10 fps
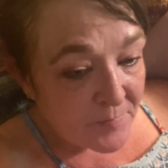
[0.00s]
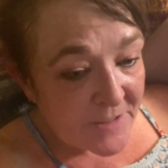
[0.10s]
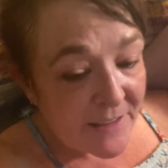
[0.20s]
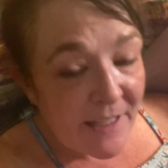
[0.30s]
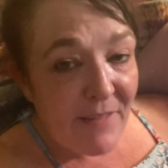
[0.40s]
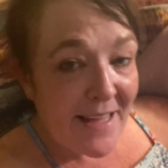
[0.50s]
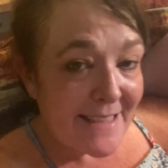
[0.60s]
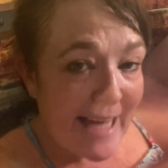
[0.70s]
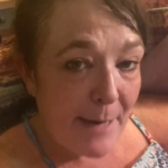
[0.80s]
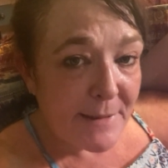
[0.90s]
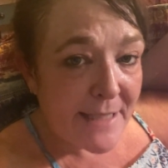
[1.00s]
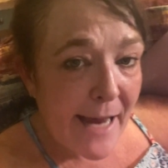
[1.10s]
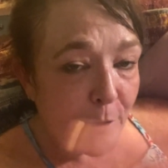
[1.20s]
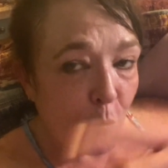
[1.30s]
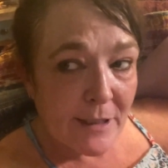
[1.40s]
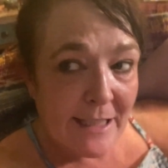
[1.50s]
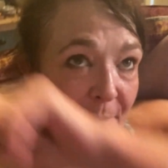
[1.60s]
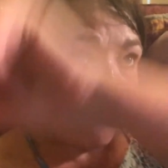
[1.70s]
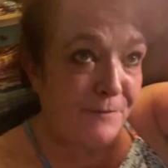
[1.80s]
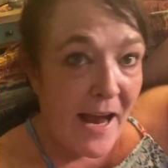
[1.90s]
to live that same cycle, to
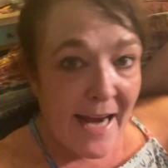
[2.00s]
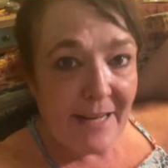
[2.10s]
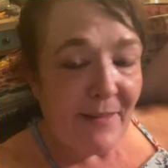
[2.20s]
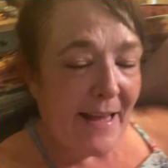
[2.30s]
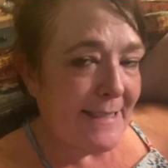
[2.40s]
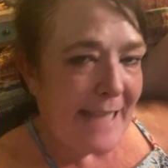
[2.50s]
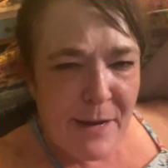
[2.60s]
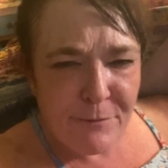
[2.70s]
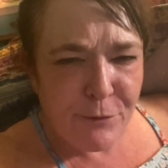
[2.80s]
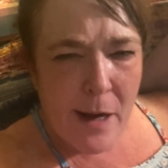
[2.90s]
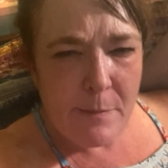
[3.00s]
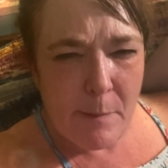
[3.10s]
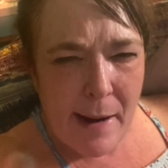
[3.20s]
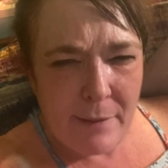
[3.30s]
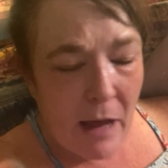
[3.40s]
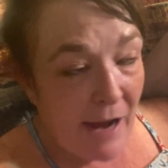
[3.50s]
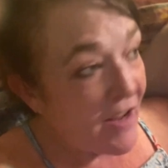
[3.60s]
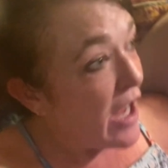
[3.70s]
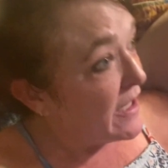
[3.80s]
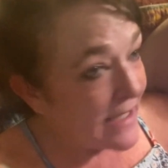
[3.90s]
keep finding that same frame in my
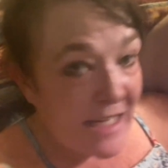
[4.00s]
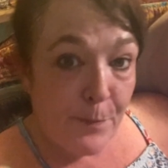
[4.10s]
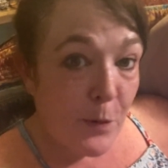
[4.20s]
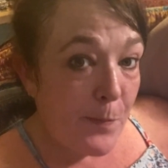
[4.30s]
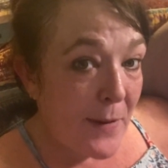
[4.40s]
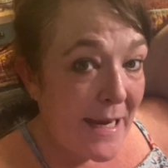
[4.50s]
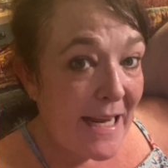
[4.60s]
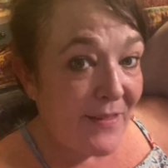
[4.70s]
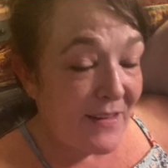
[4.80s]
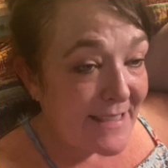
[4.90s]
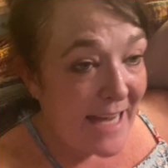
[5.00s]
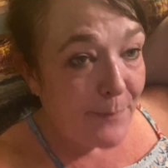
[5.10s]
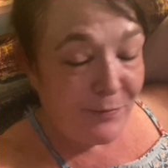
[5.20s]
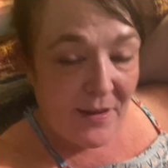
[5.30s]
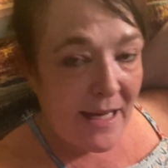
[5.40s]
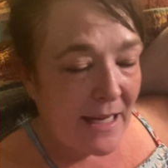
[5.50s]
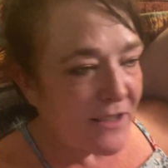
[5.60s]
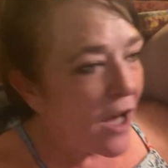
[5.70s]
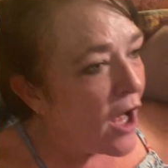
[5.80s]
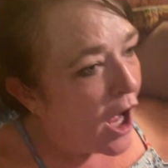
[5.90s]
life, to keep repeating the same
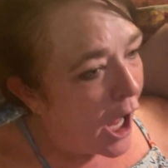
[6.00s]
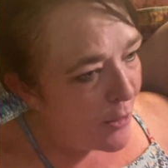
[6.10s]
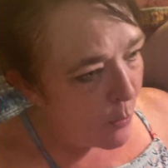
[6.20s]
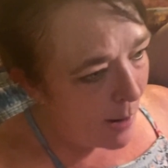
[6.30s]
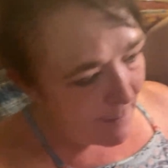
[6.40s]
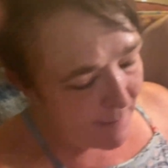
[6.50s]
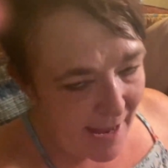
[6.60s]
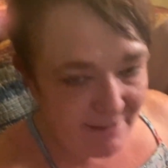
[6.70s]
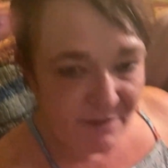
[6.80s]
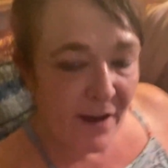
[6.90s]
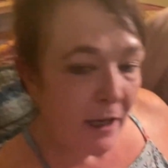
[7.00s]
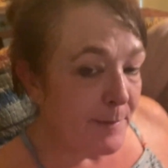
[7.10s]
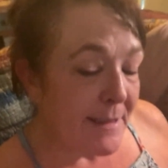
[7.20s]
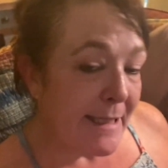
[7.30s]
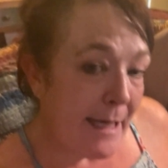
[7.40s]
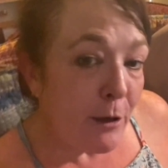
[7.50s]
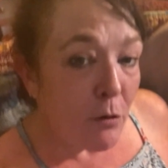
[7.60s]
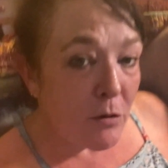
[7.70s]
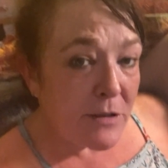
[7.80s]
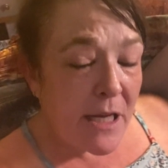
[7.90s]
things. Although I may develop
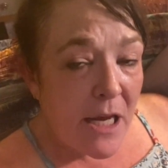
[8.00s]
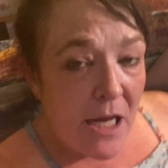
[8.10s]
skills